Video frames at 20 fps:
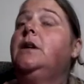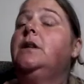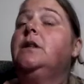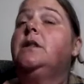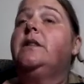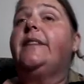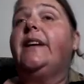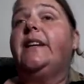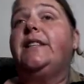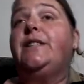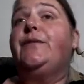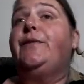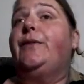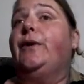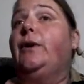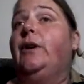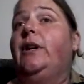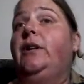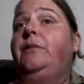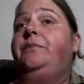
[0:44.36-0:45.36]
So that's
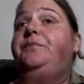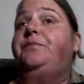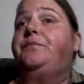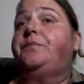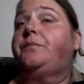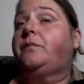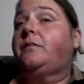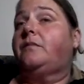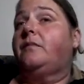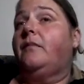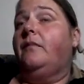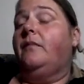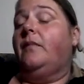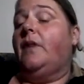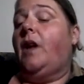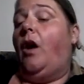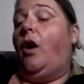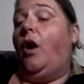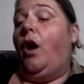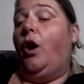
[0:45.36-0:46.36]
fine.
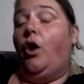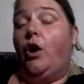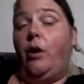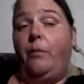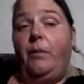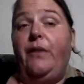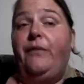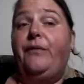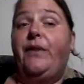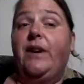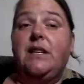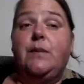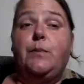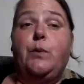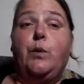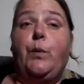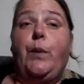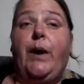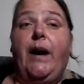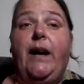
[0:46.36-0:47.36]
I got on my
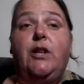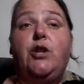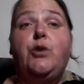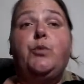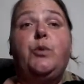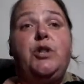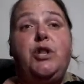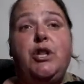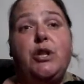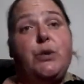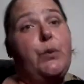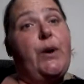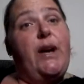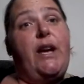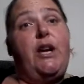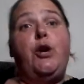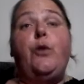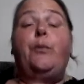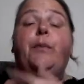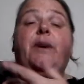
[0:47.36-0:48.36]
Facebook page, which is where
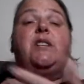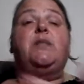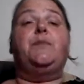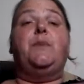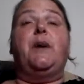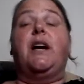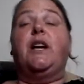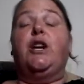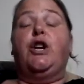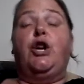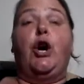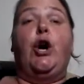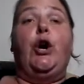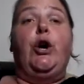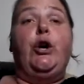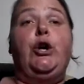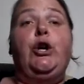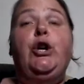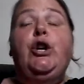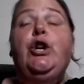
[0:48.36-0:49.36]
you're meant to be able to
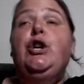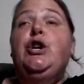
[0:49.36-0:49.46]
go